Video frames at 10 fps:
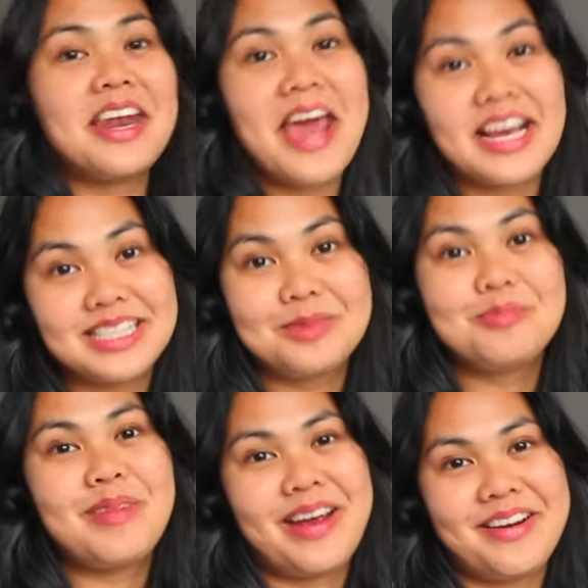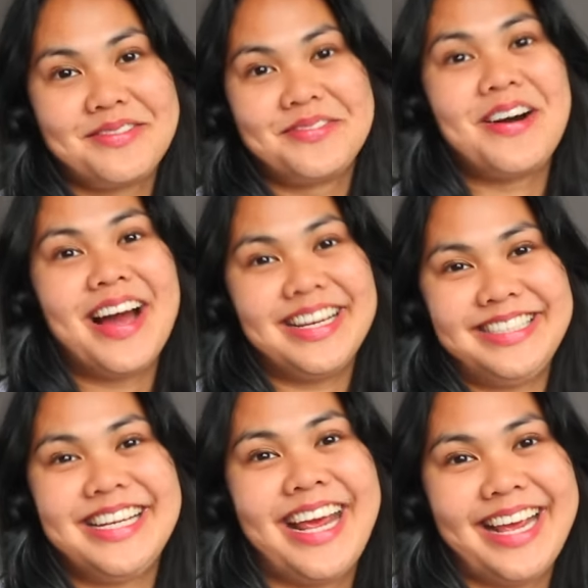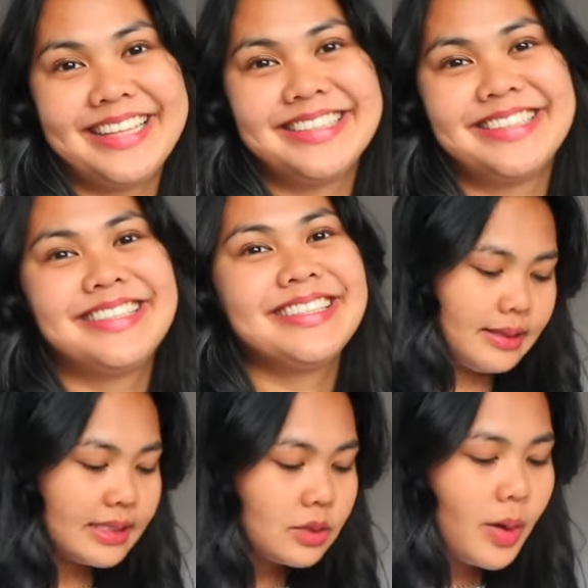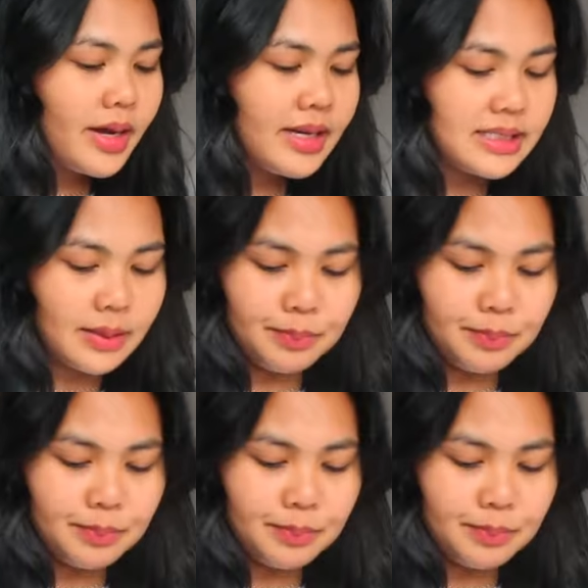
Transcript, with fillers: Next pair of white jeans. This one is a